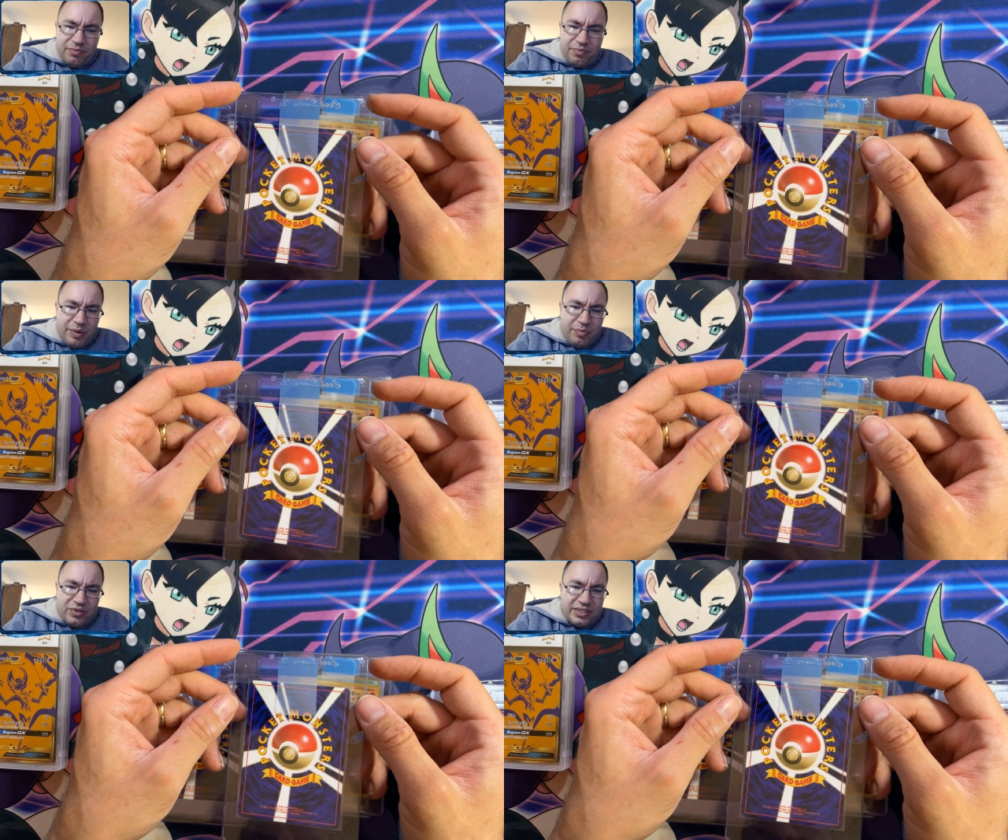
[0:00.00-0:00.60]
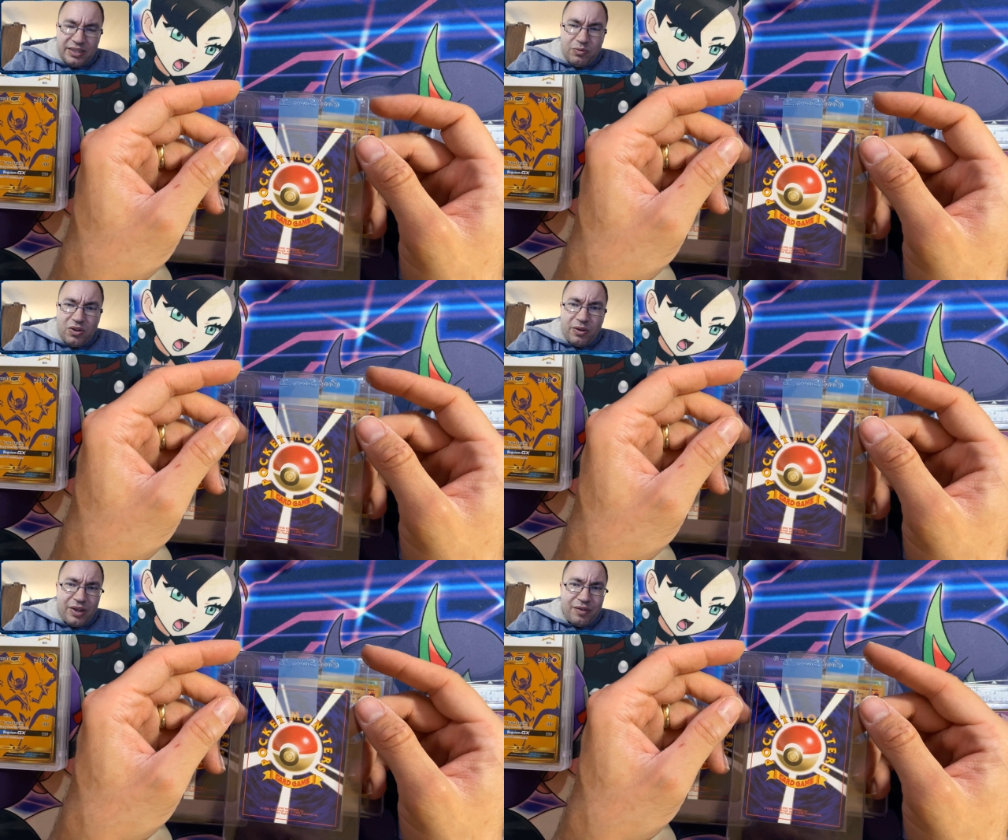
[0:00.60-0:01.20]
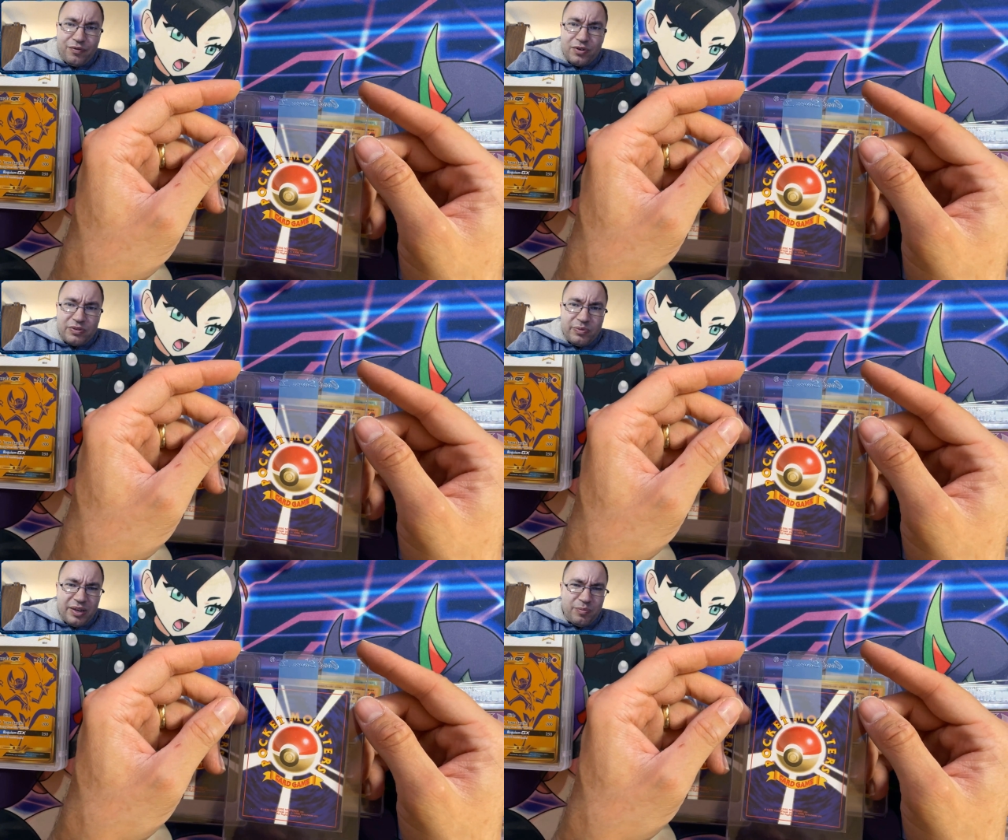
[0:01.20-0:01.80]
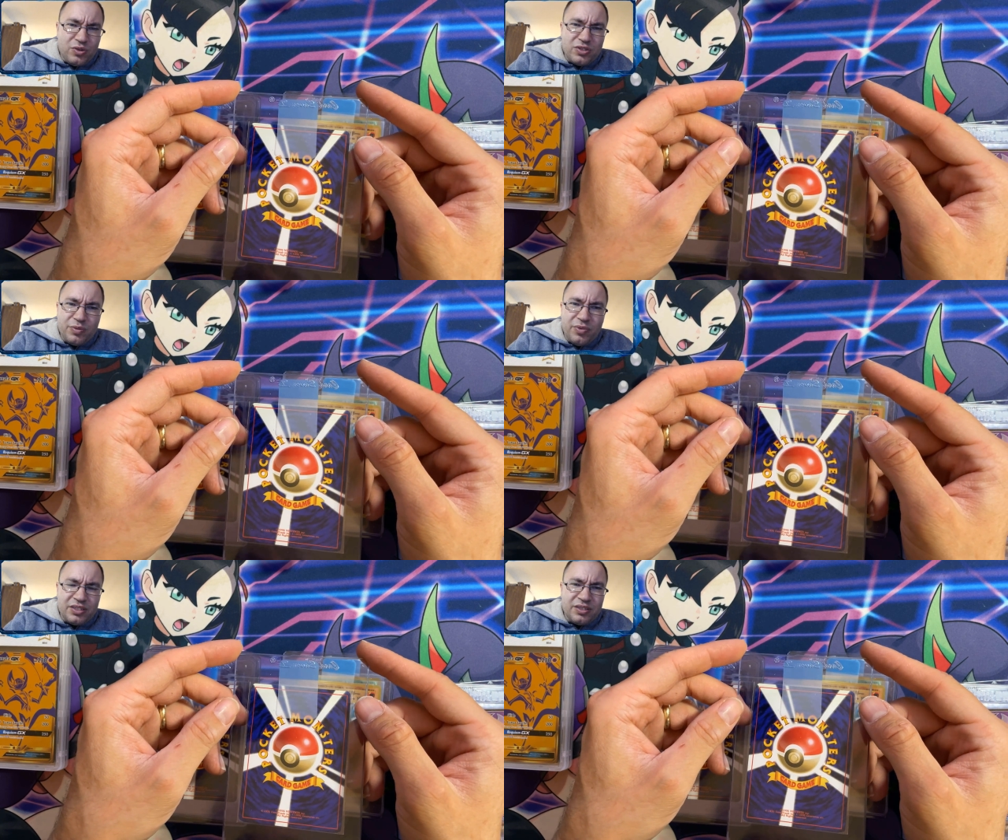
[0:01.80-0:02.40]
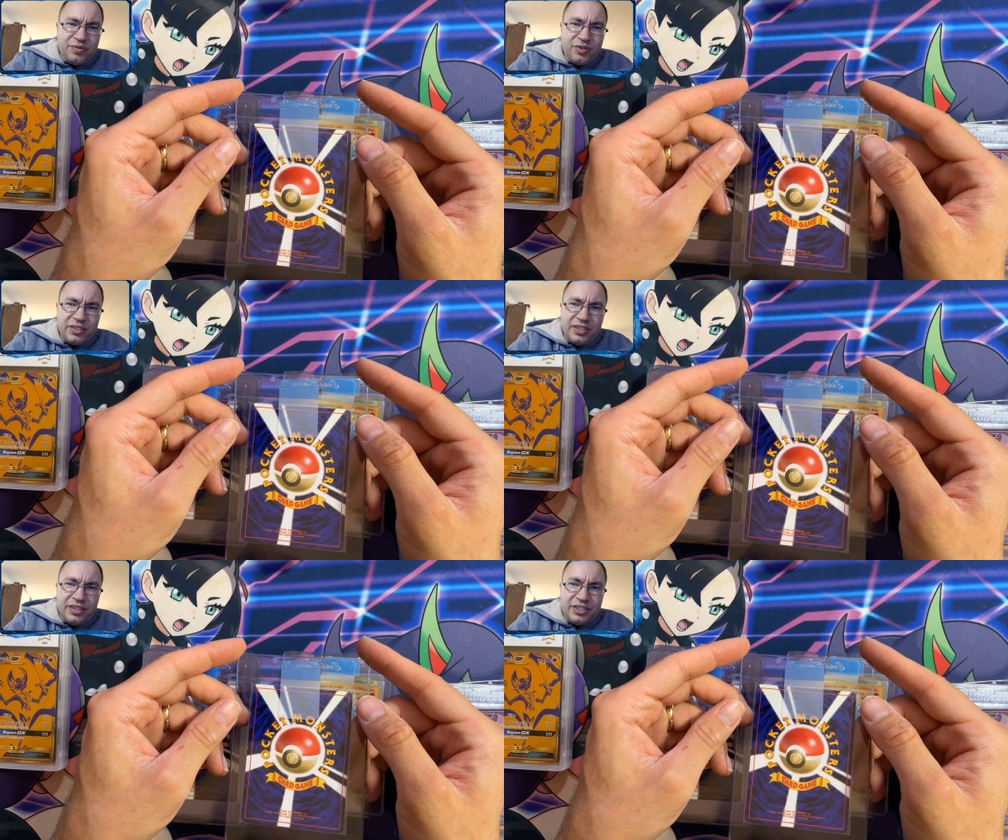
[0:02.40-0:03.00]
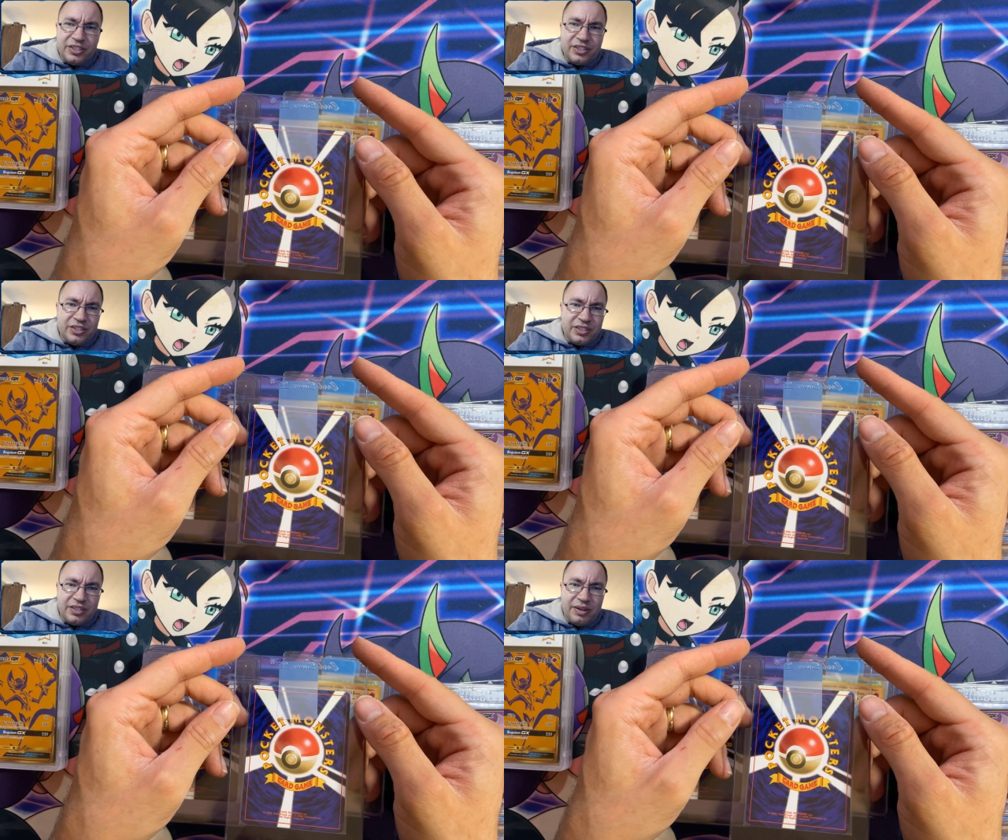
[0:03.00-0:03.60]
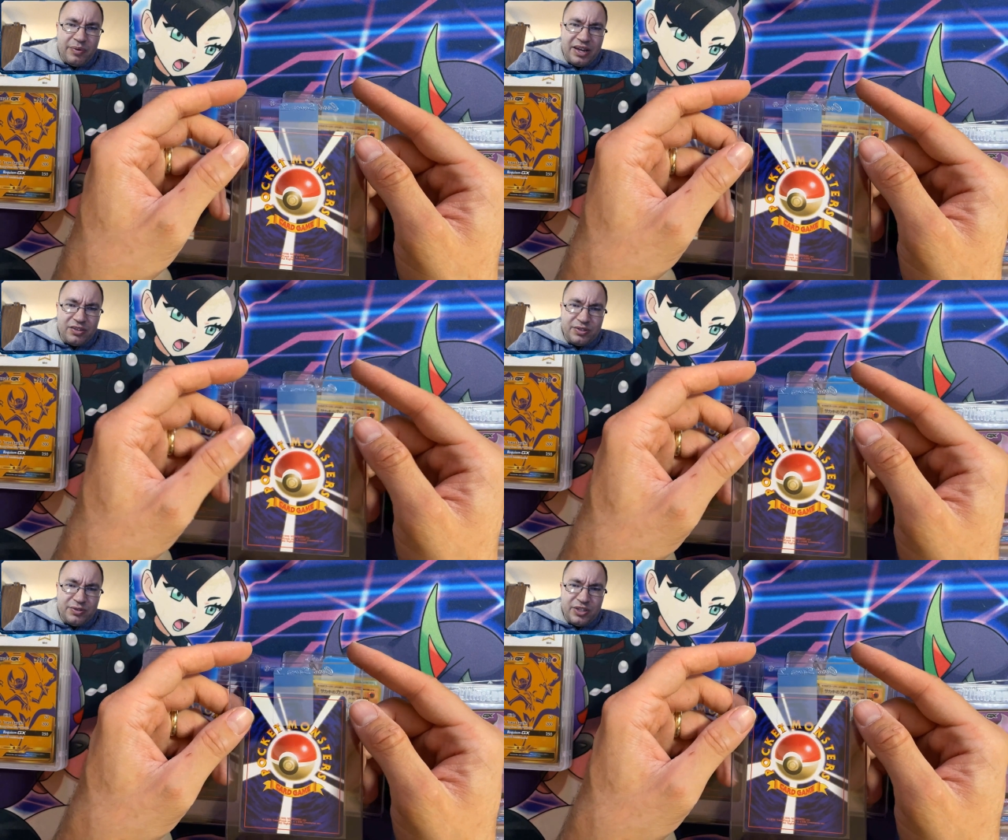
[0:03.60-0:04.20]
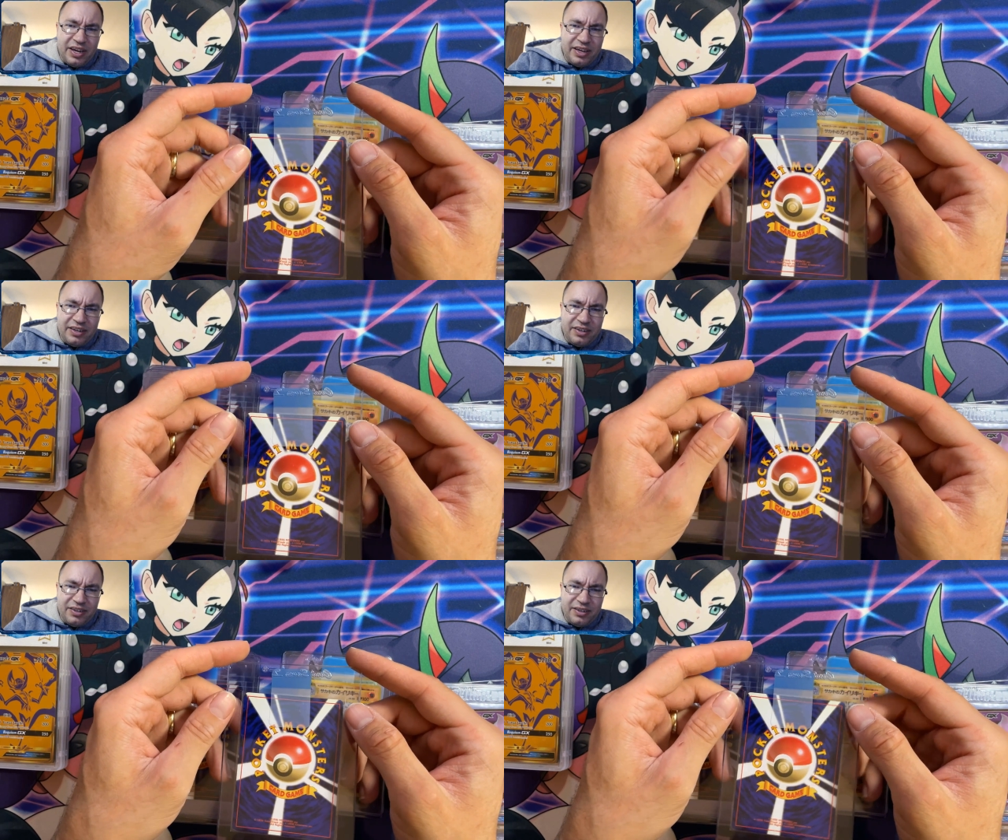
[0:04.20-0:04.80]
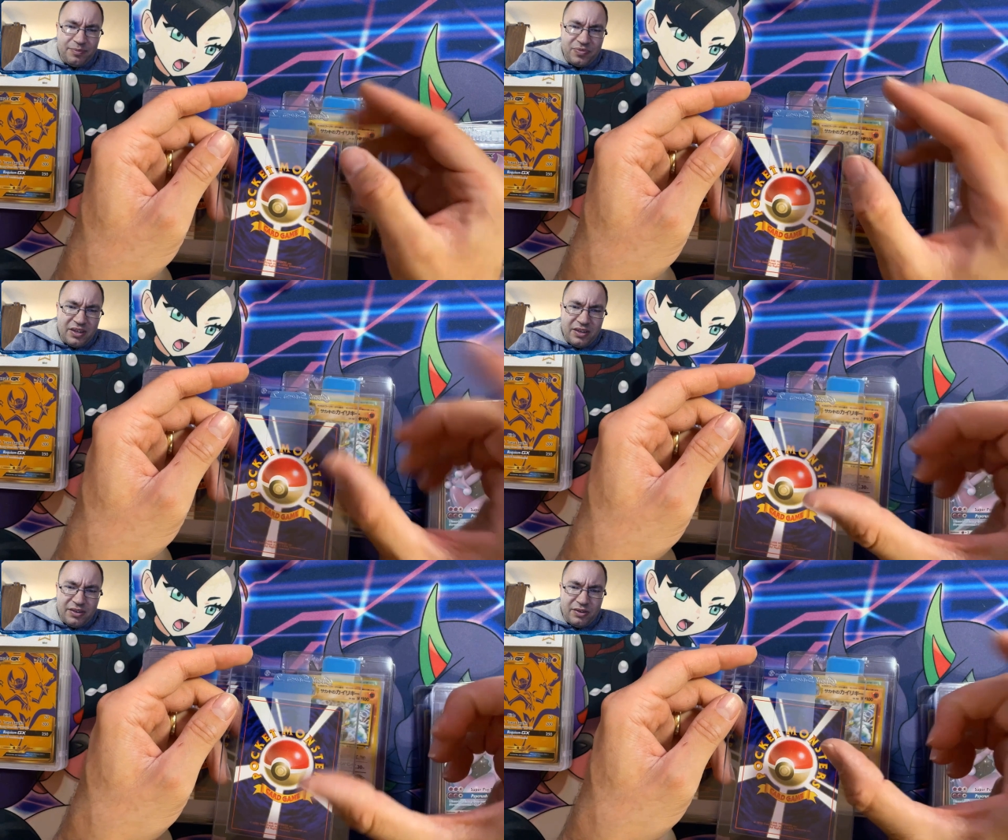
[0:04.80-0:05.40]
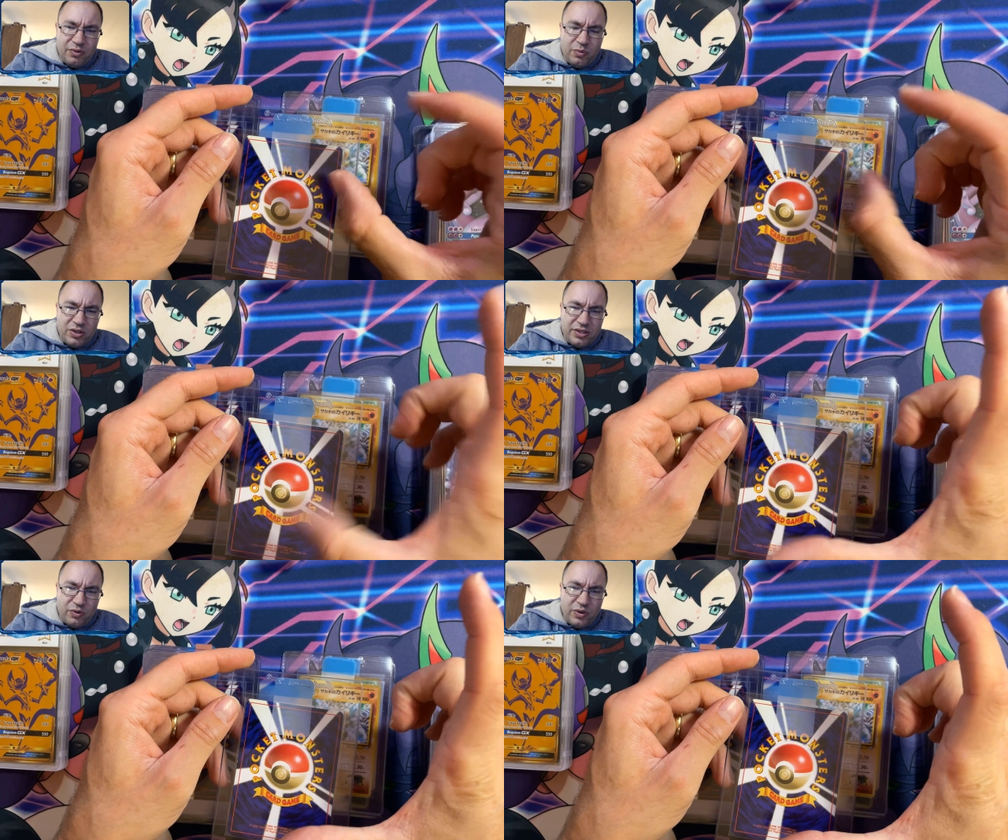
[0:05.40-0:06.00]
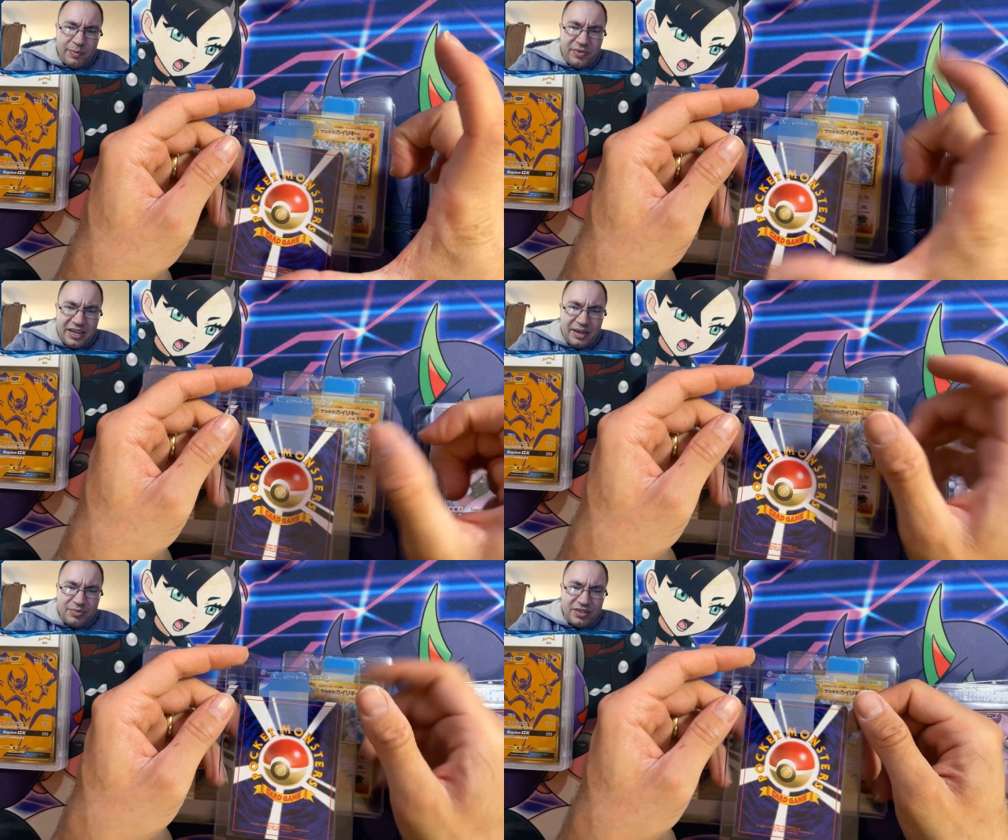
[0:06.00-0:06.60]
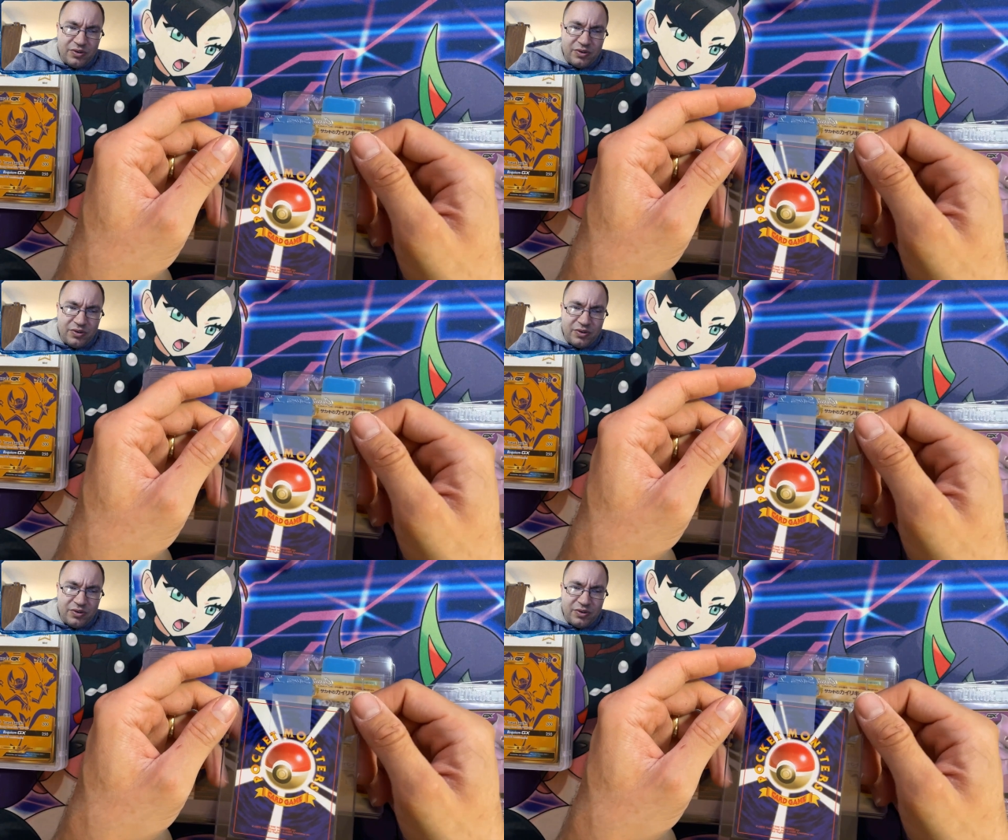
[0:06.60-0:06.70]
people just didn't want it. We had booster boxes of first editions, and we had those giant, the ones, the crimp tabs.